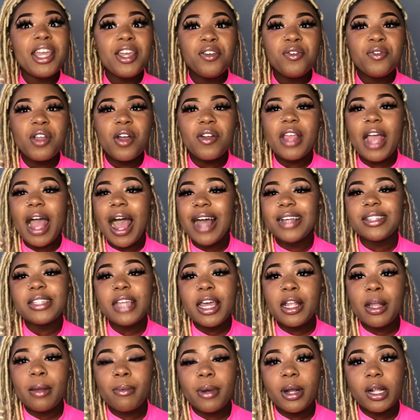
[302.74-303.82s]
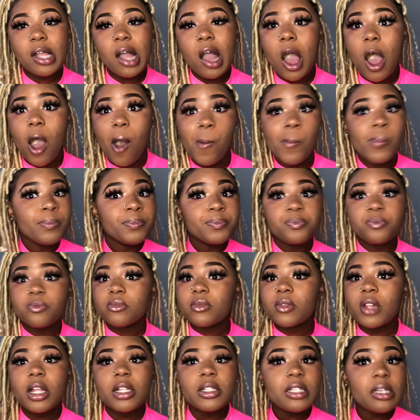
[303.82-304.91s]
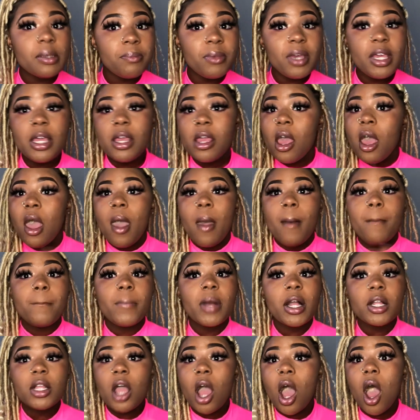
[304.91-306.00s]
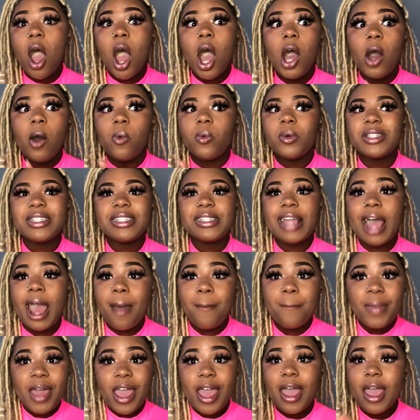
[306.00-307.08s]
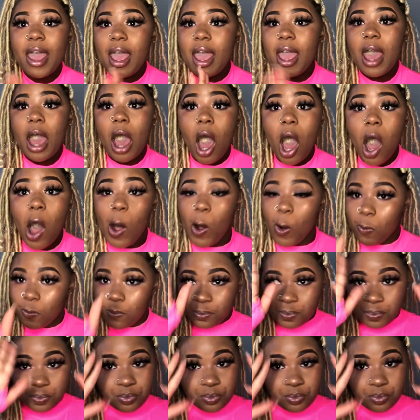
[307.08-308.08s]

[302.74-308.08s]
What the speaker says: you know that I stayed in Myrna Hall. To me, Myrna Hall was not bad at all.